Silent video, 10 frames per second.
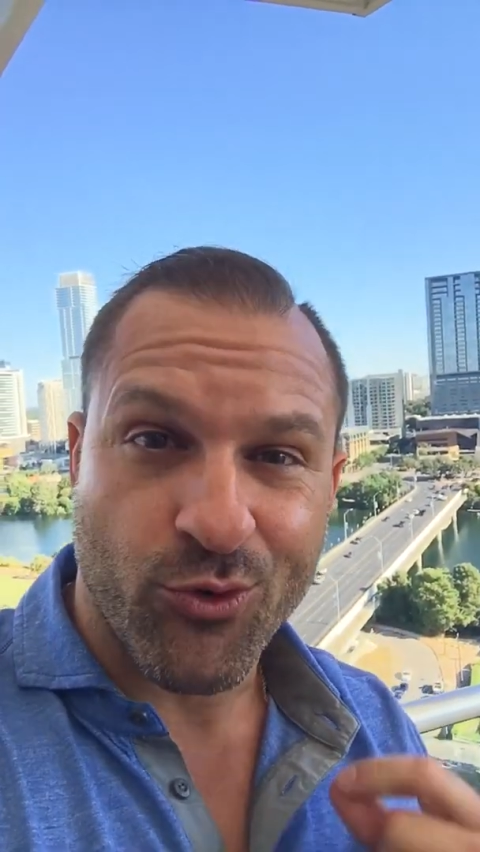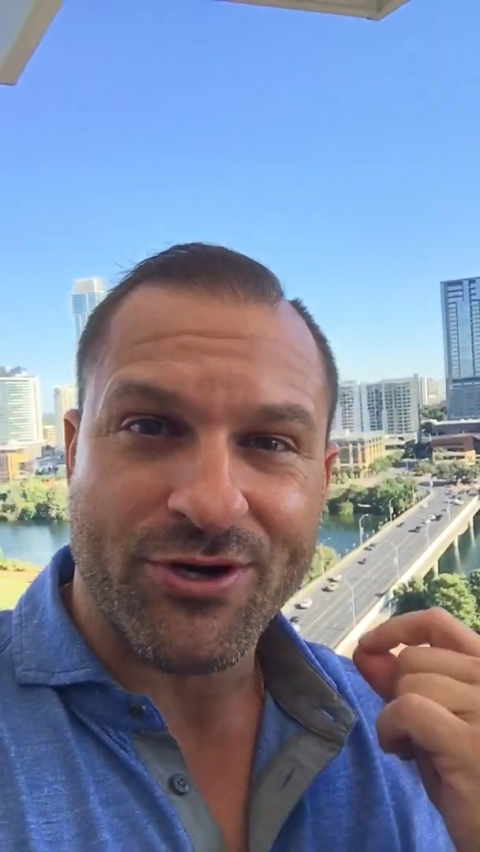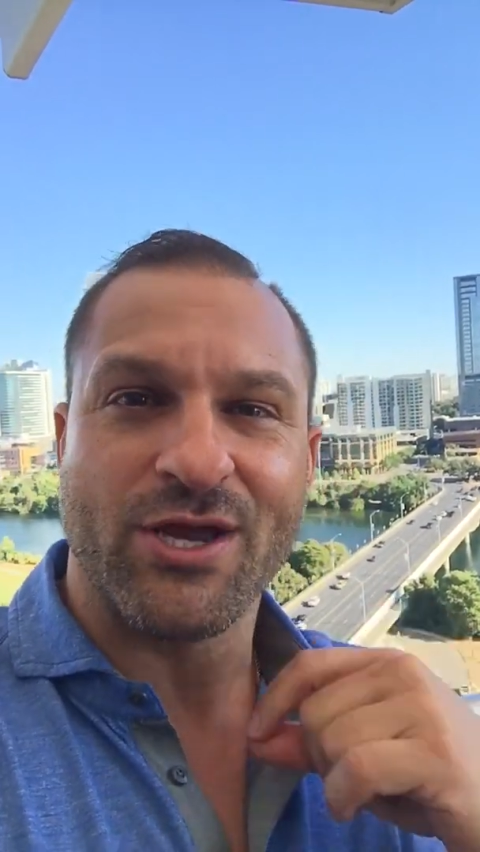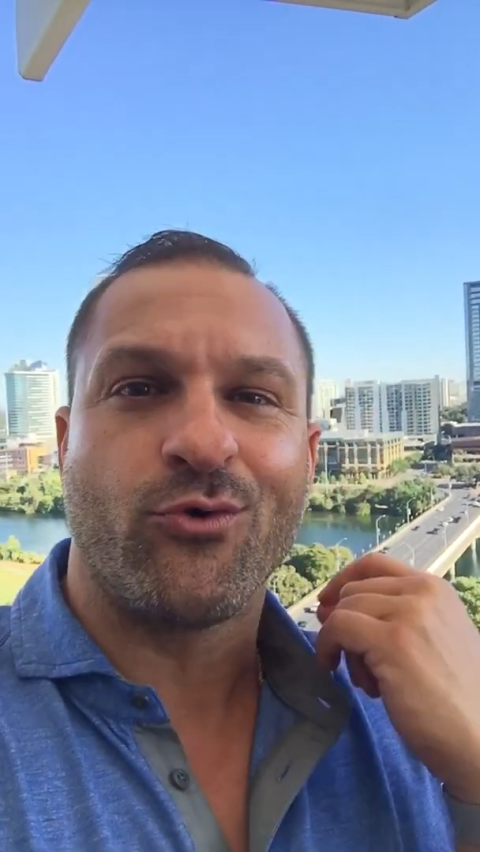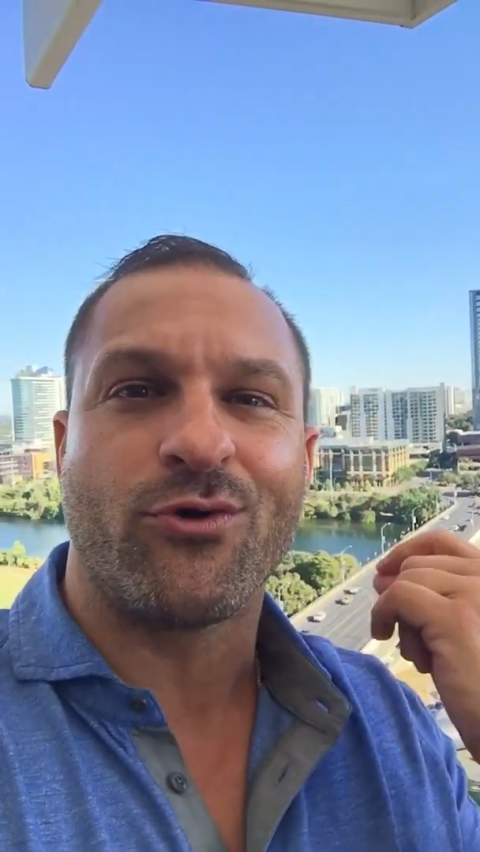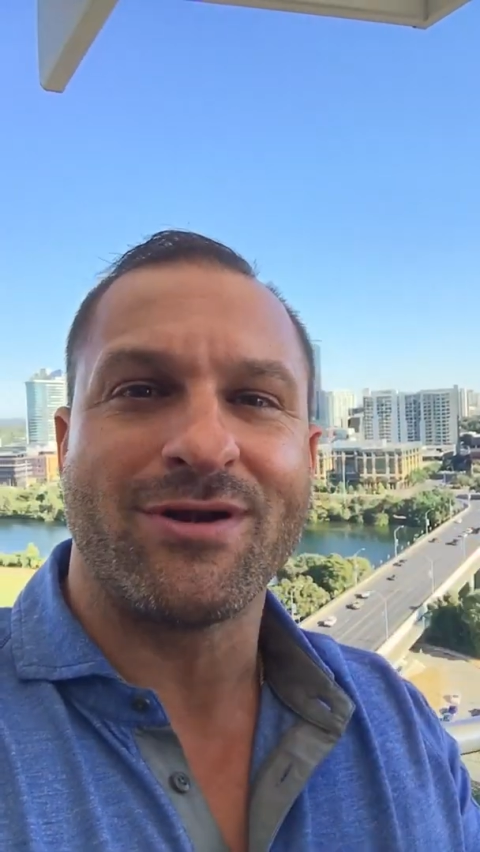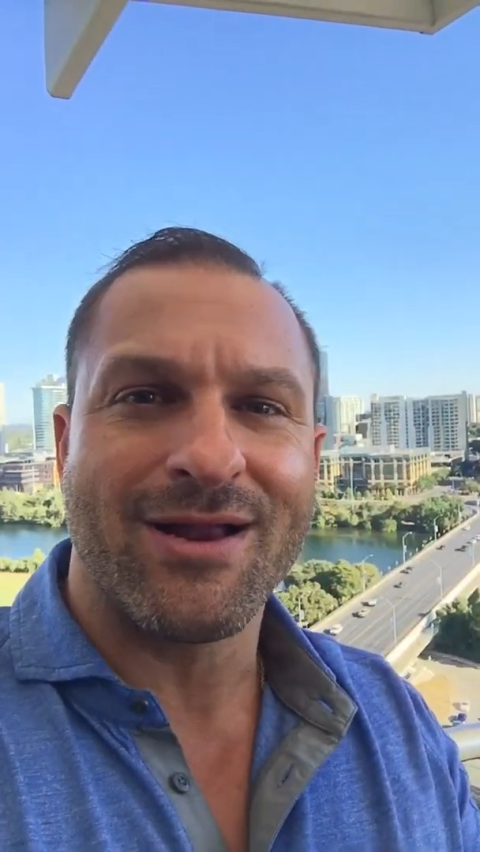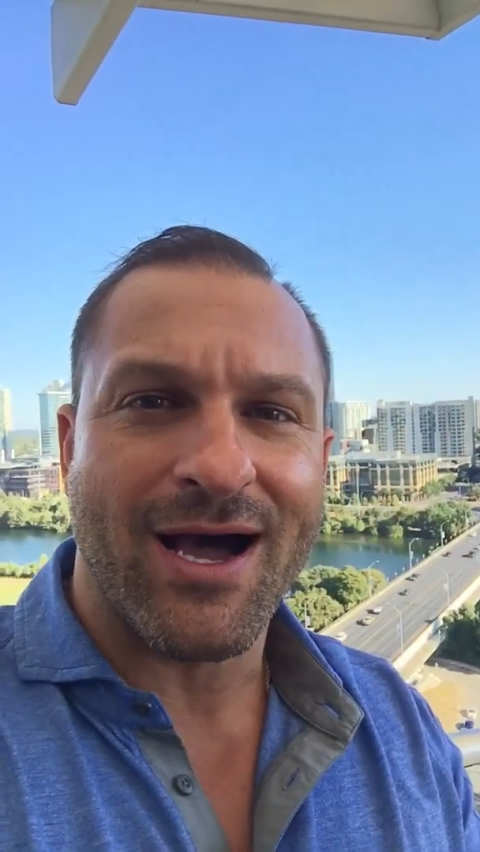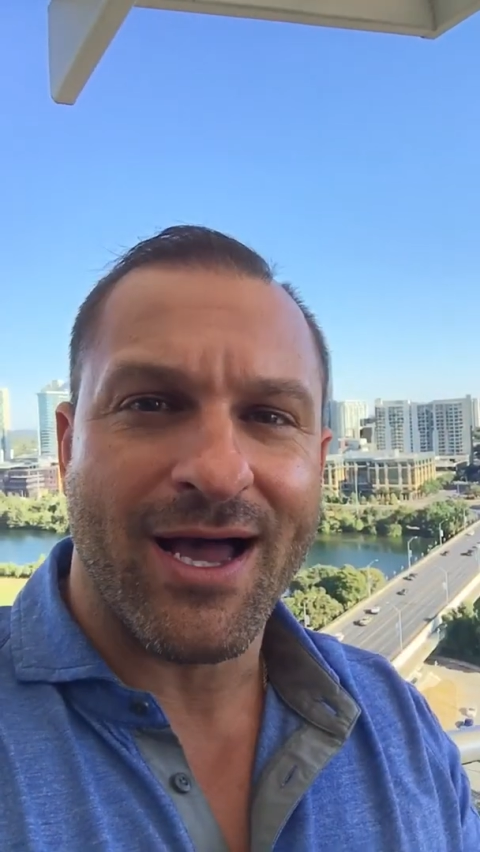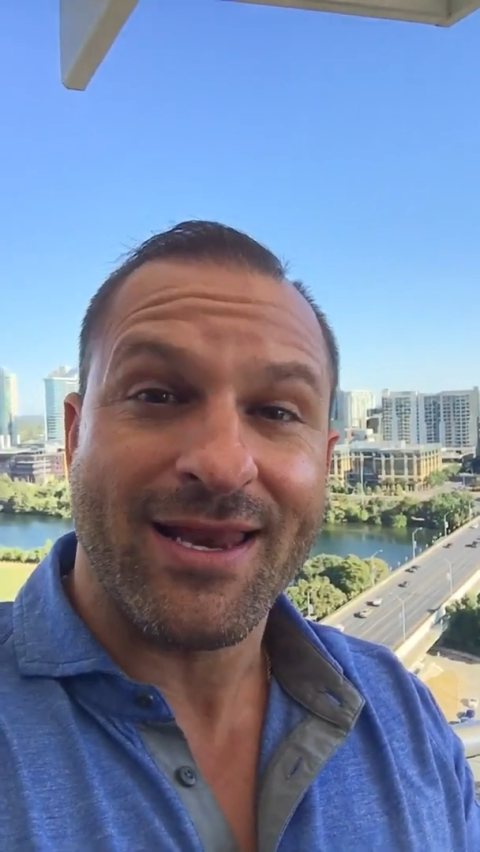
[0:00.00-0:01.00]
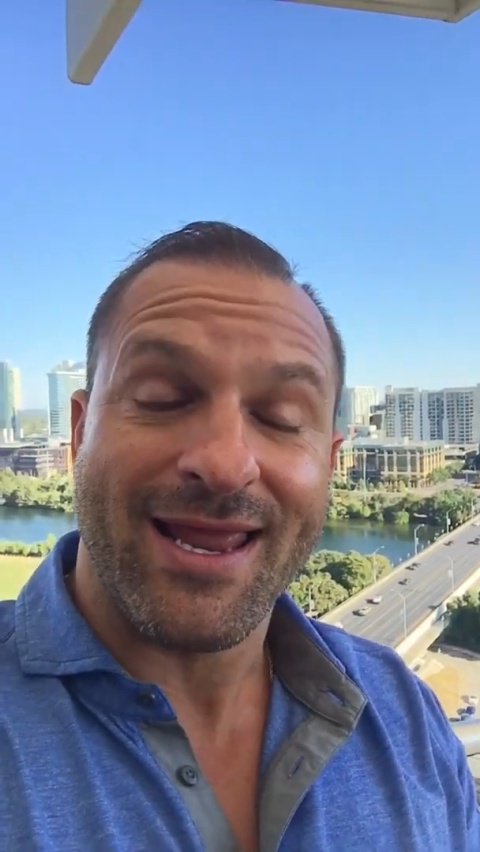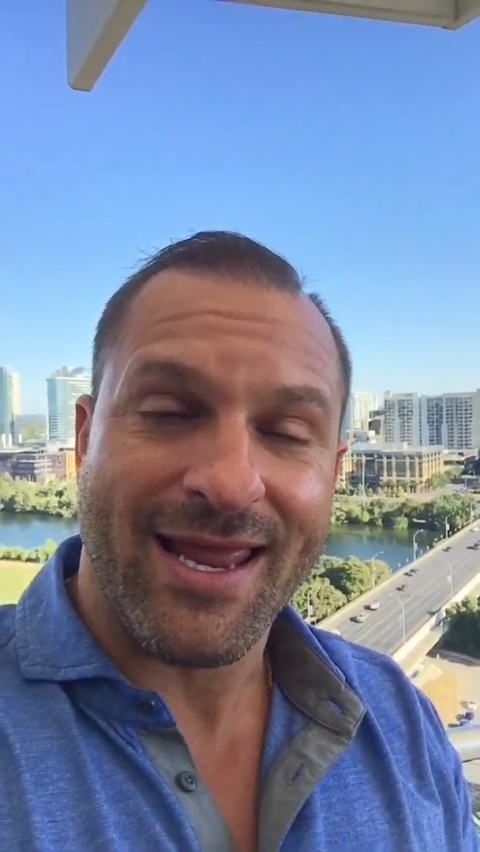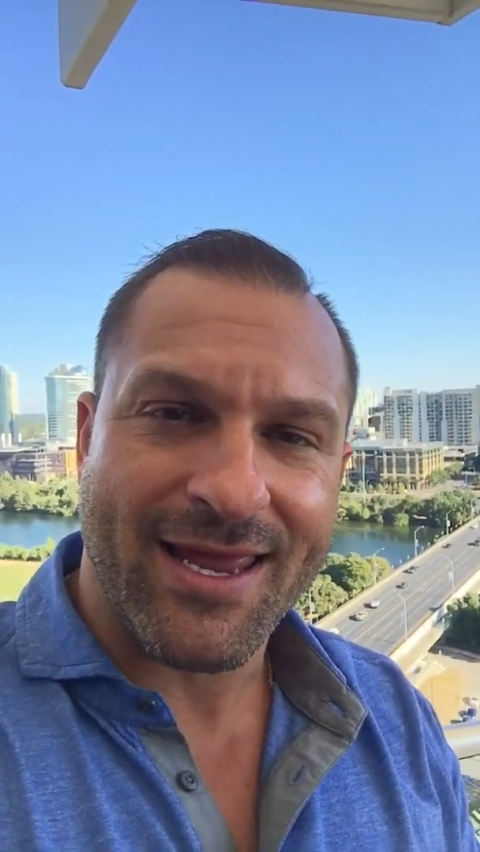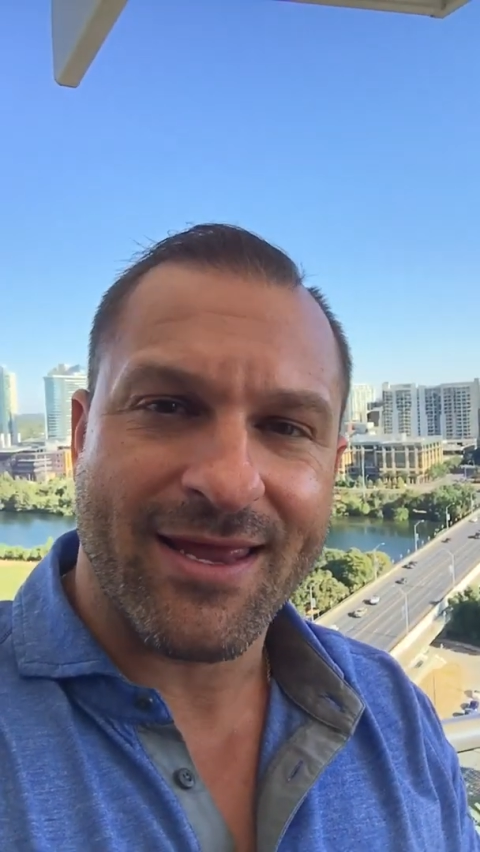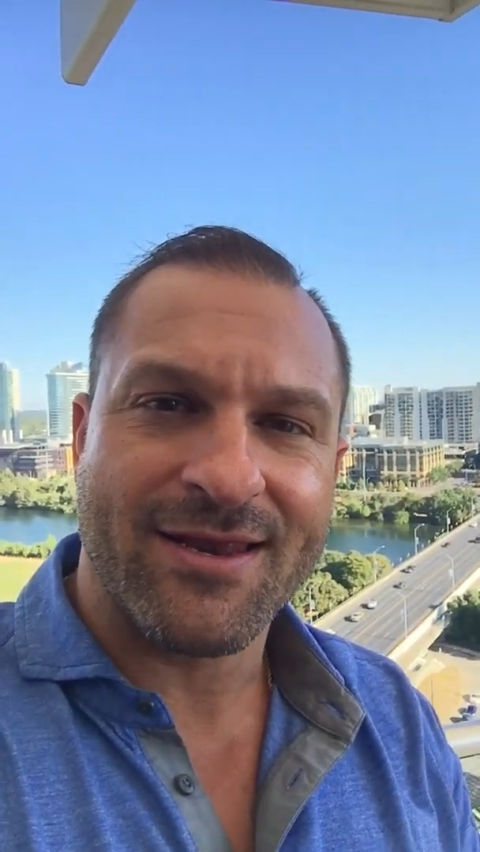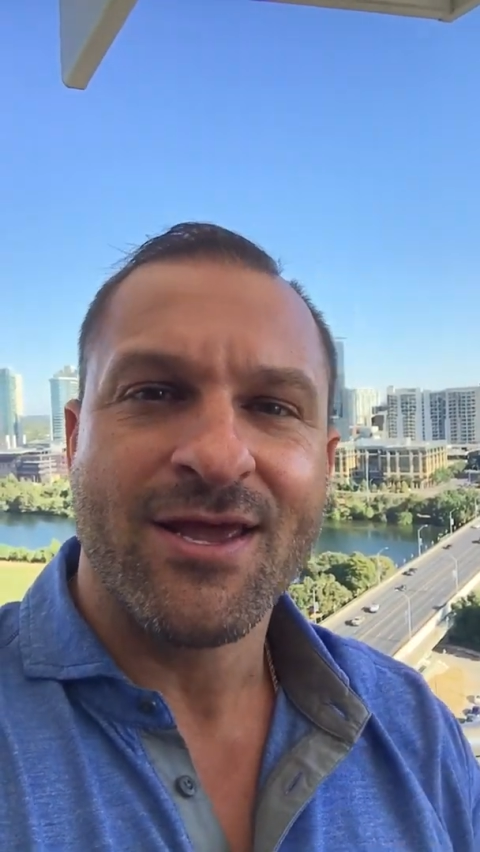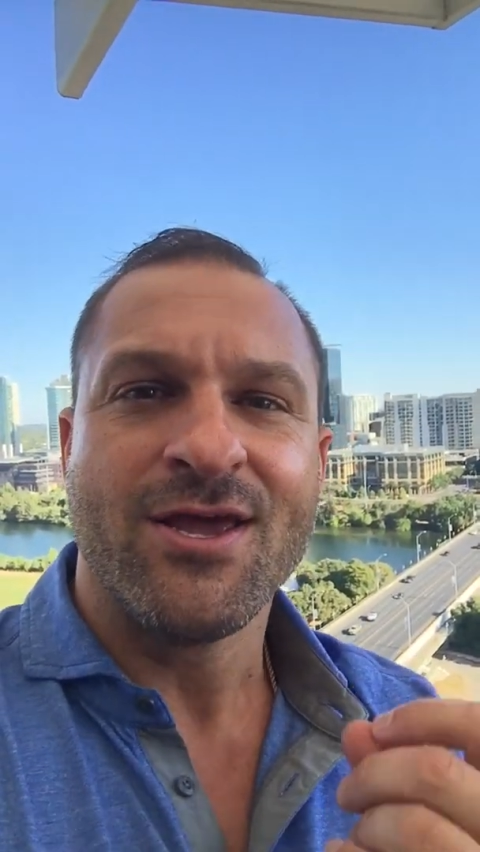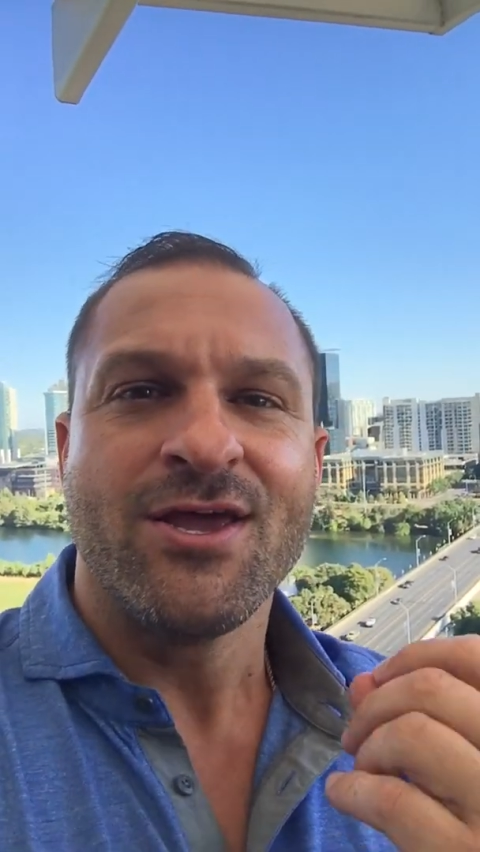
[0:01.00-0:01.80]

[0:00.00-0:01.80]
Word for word: working or not, and